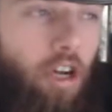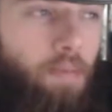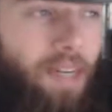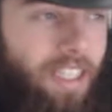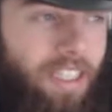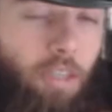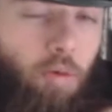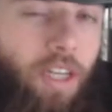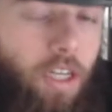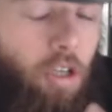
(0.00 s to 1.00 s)
but he's not
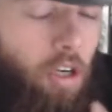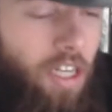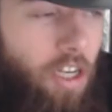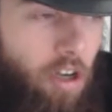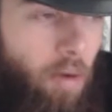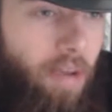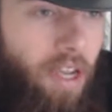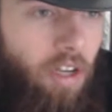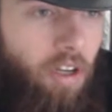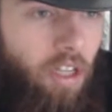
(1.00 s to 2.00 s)
really good and good
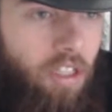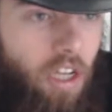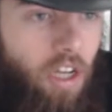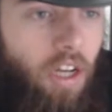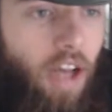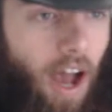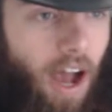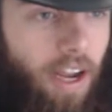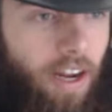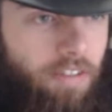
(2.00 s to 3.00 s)
being good,
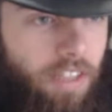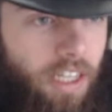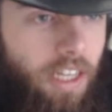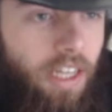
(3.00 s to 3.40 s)
uh, kind of thing.